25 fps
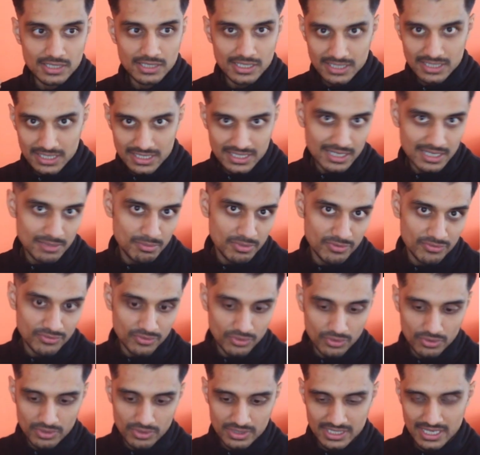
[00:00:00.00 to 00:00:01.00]
as I said
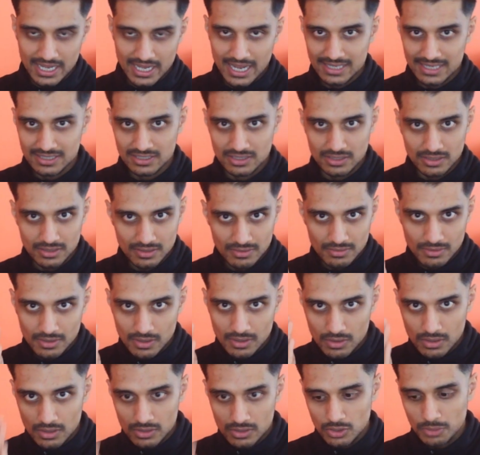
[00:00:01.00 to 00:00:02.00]
before, is it has
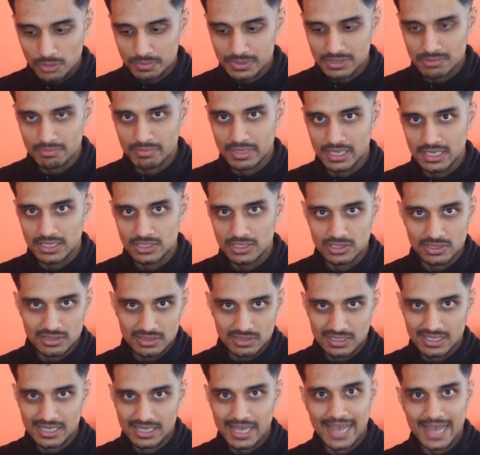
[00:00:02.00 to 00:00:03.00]
an opt-in page, and
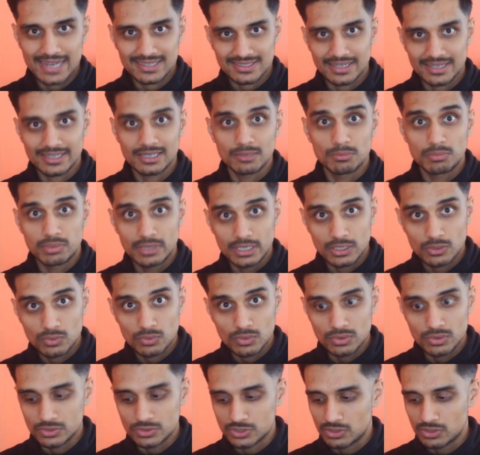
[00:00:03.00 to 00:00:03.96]
it acts like a brick wall.